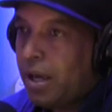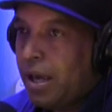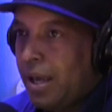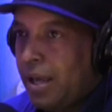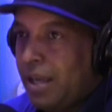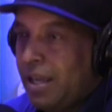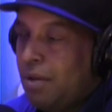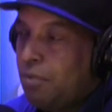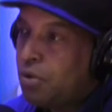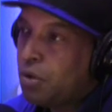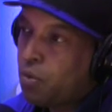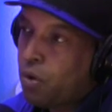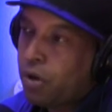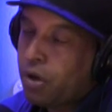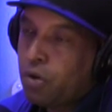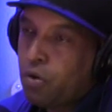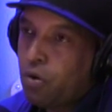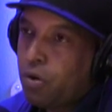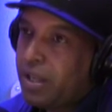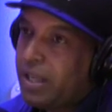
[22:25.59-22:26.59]
and he was
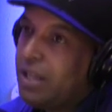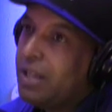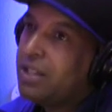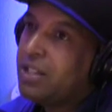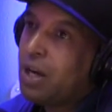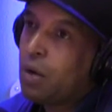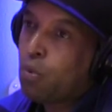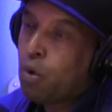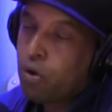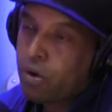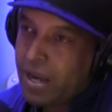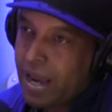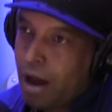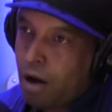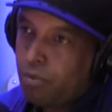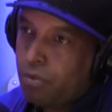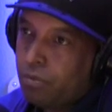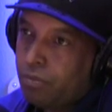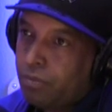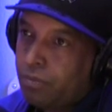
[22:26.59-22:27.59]
working on Kids at Work
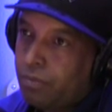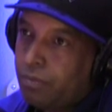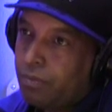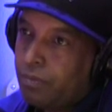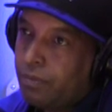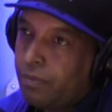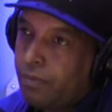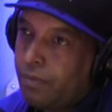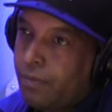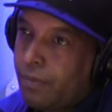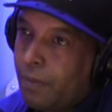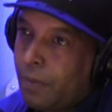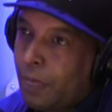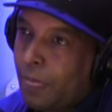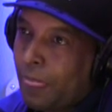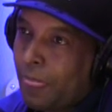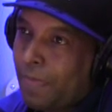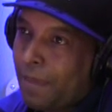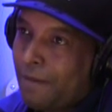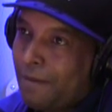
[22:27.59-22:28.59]
album. Oh
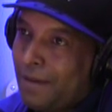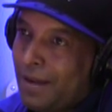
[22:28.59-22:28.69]
wow!